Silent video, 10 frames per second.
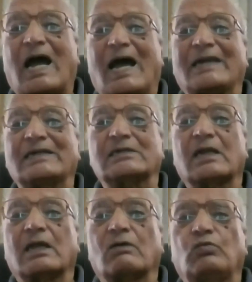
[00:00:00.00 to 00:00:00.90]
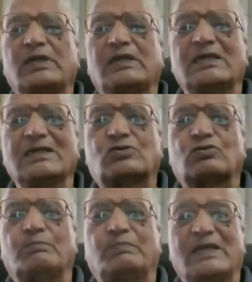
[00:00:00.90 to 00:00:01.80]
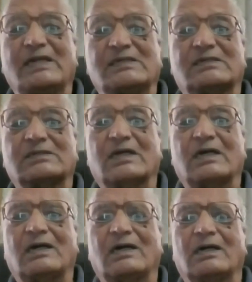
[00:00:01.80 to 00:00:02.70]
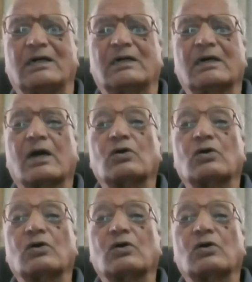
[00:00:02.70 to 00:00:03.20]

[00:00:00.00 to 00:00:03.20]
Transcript: And we need to build a